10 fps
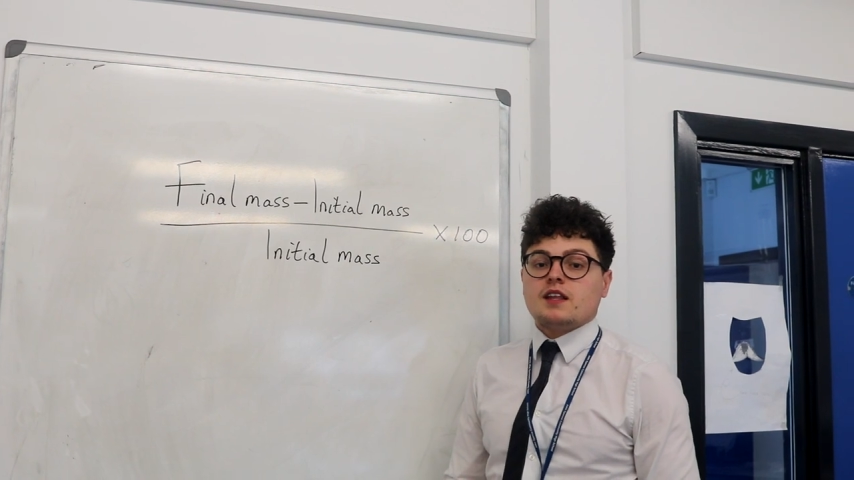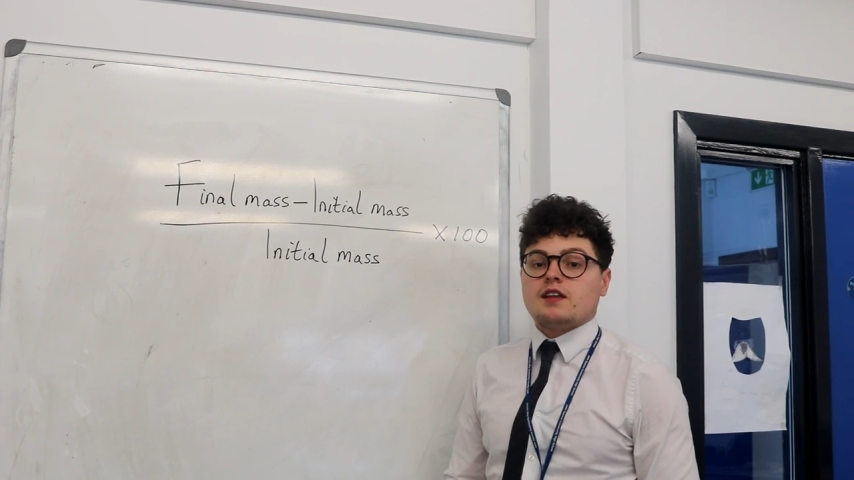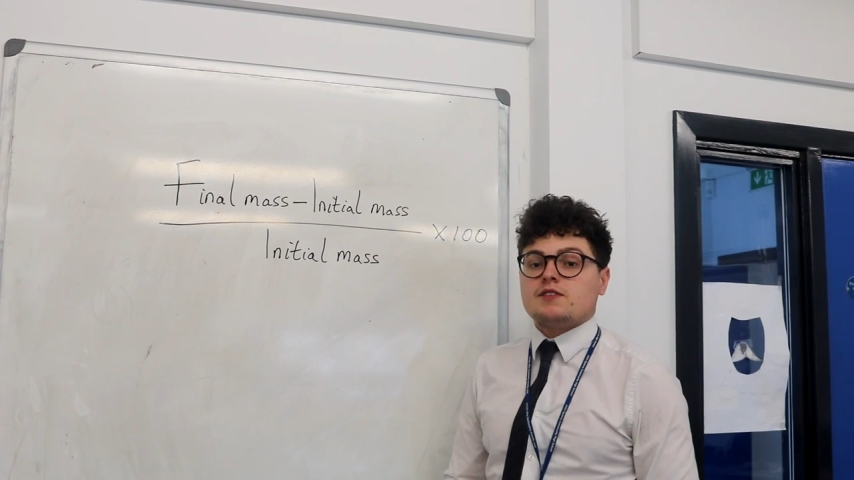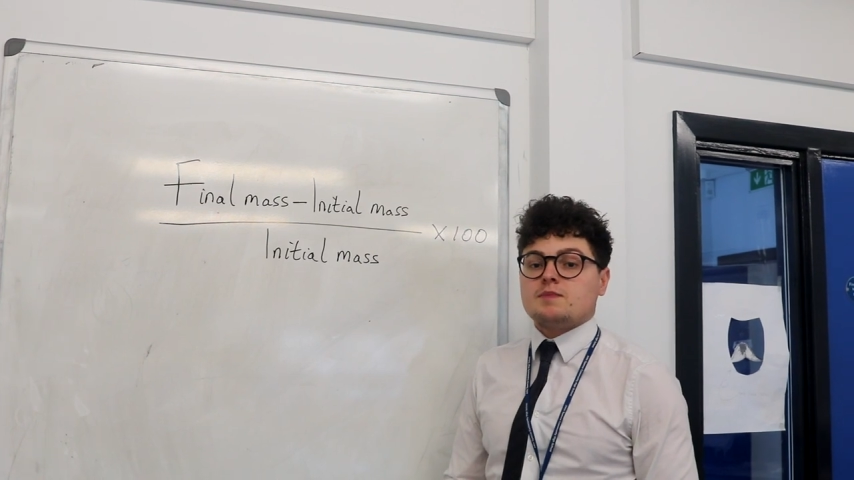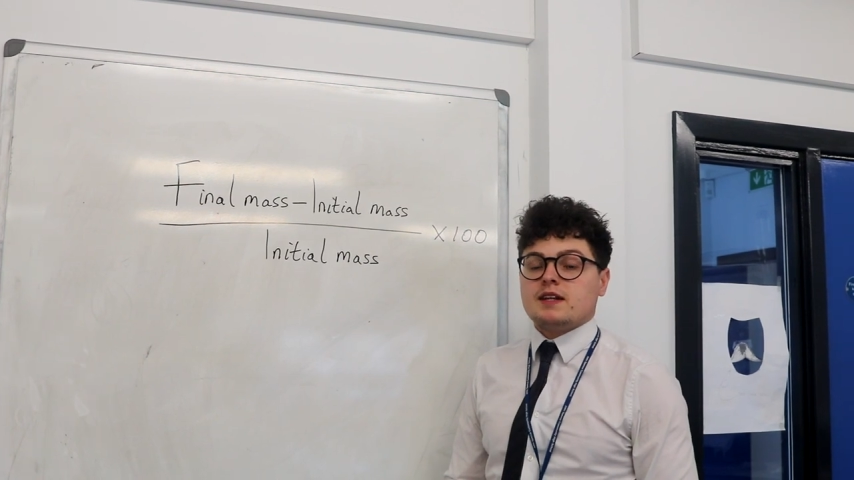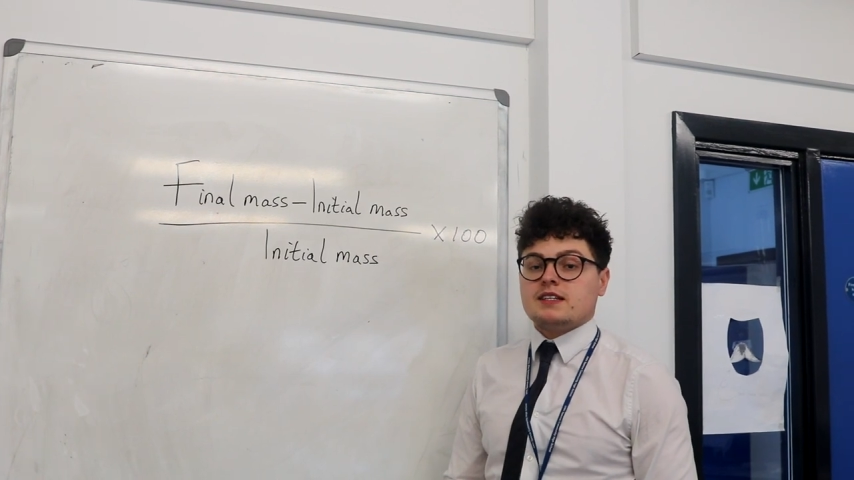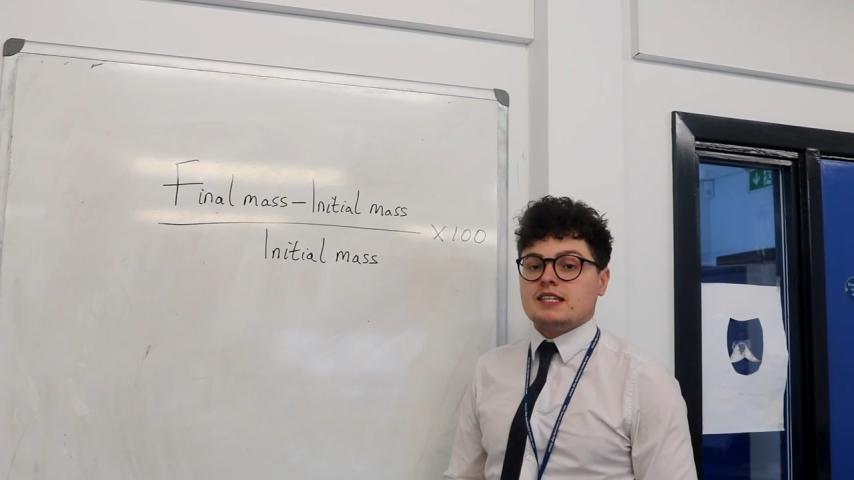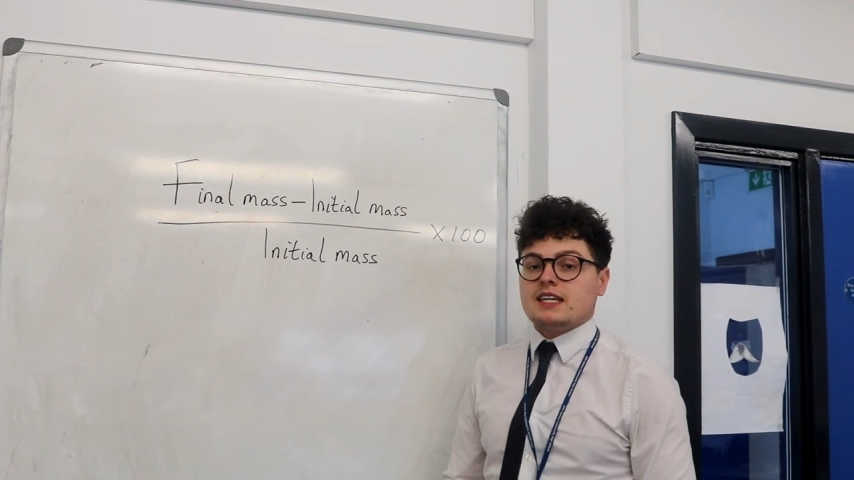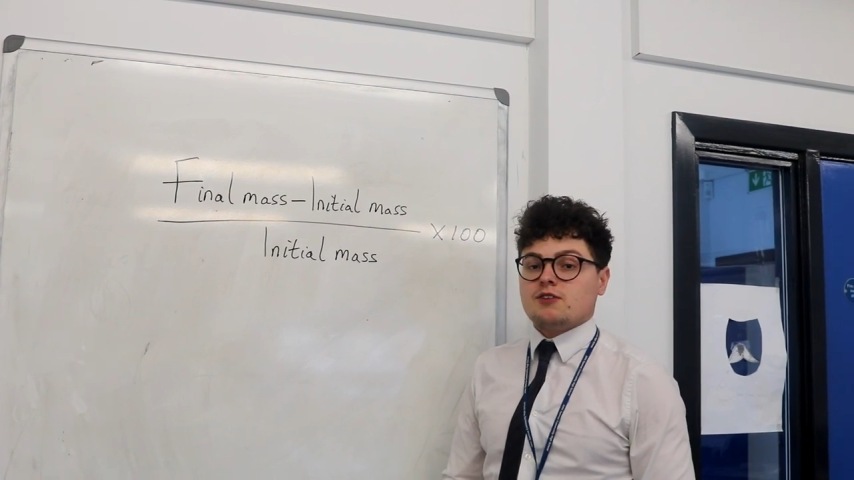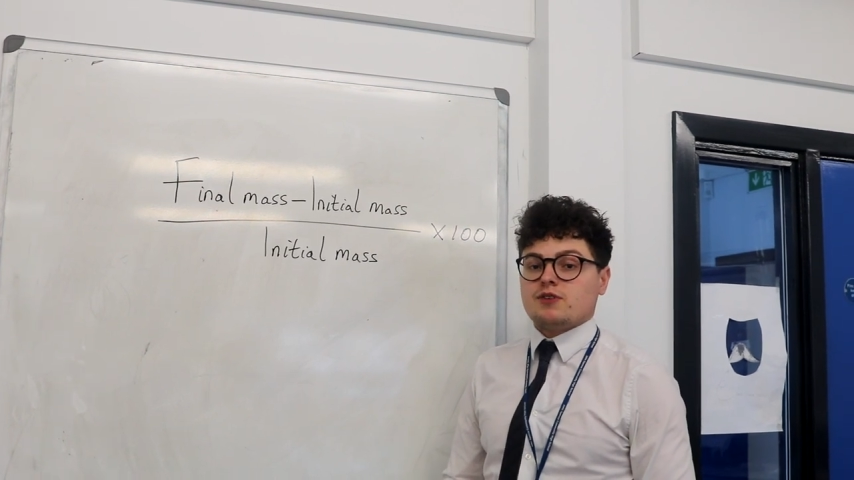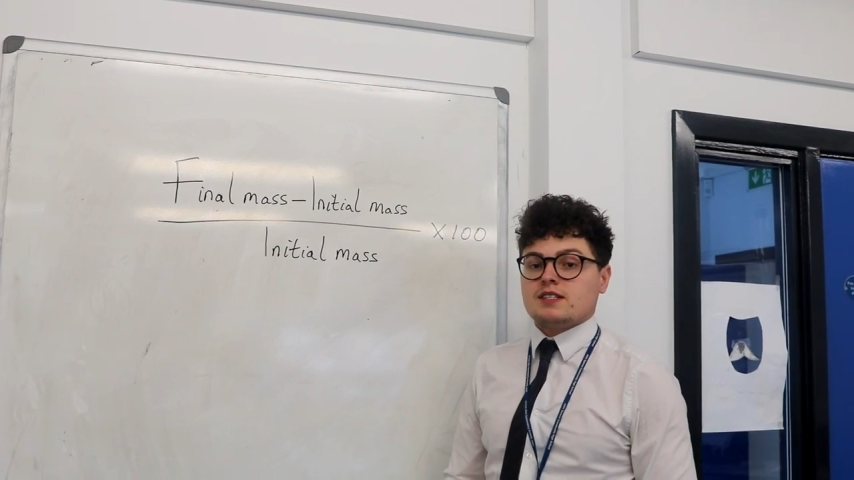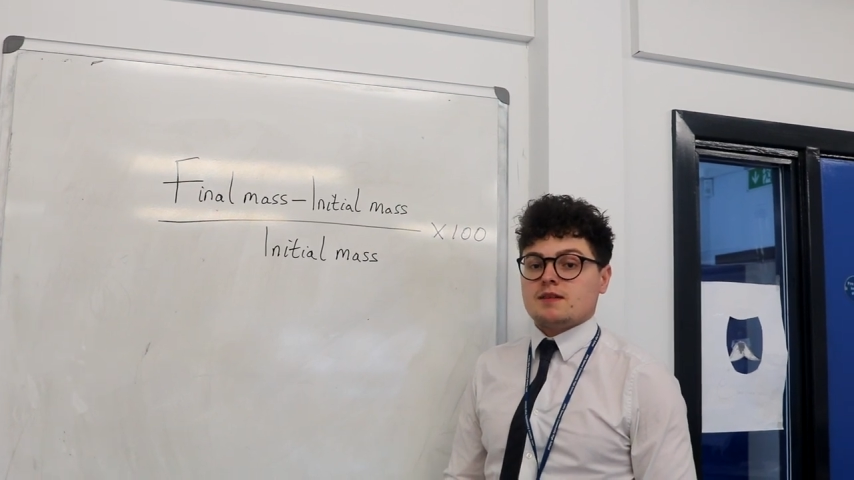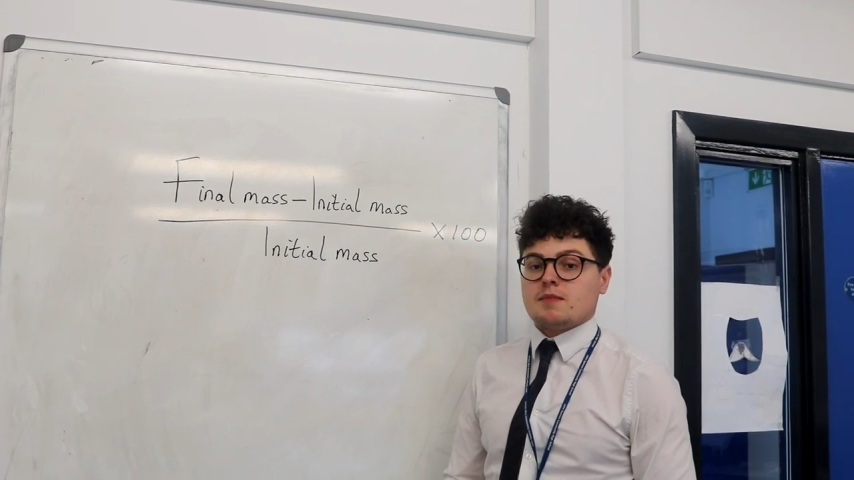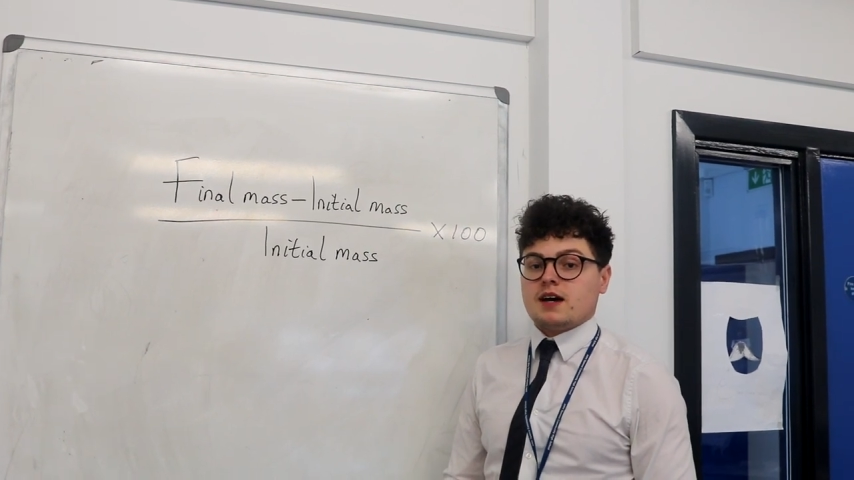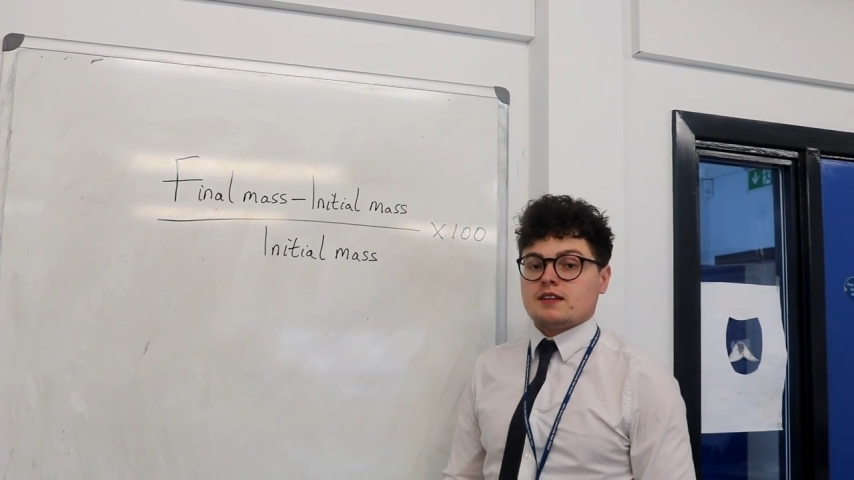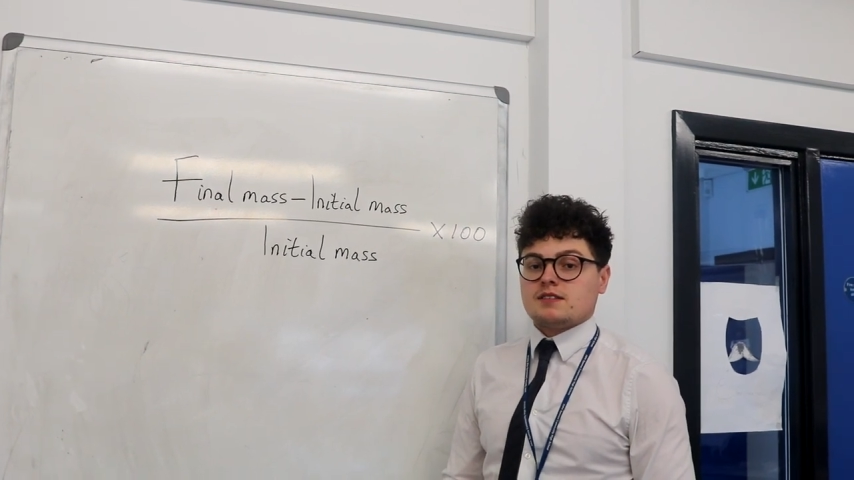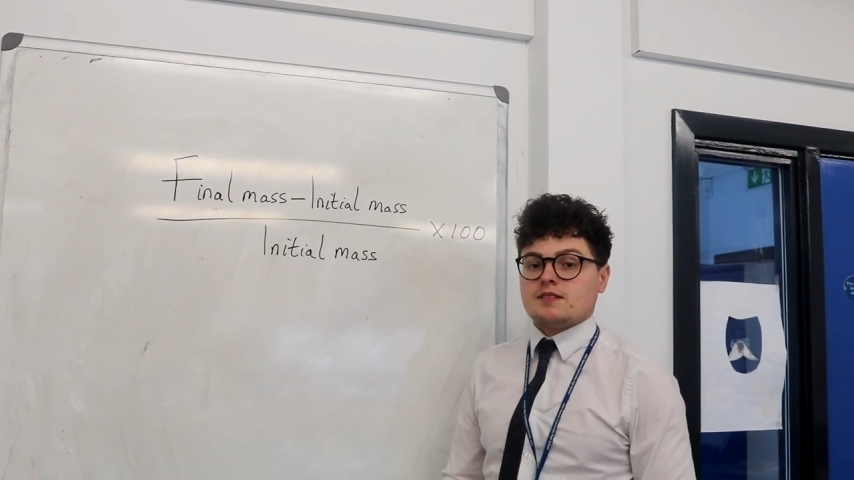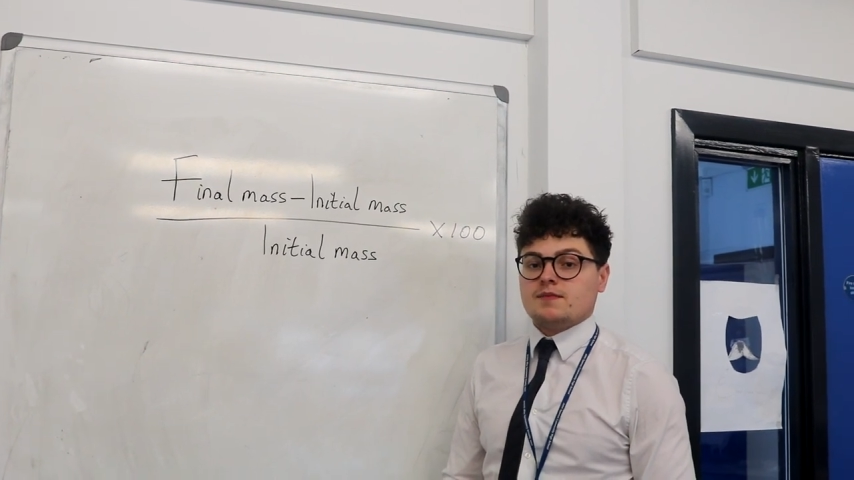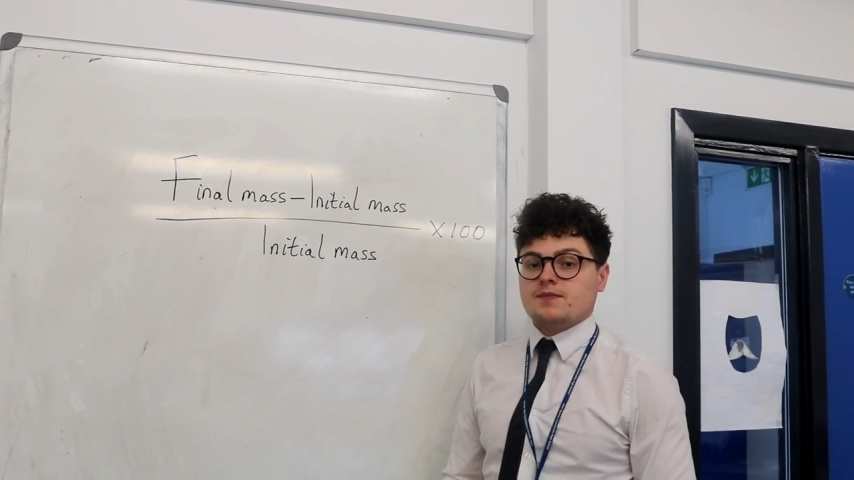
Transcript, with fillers: there has been a decrease in mass.